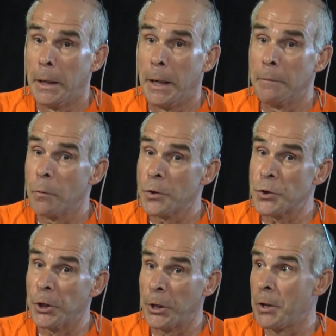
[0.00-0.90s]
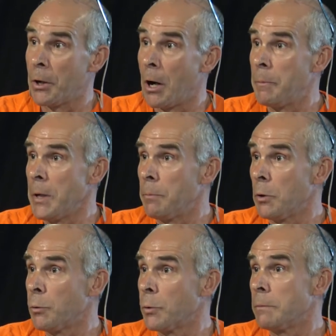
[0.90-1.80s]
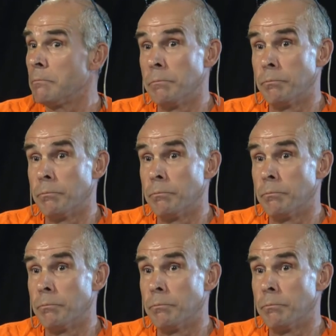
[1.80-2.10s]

Unfortunately, there are people who would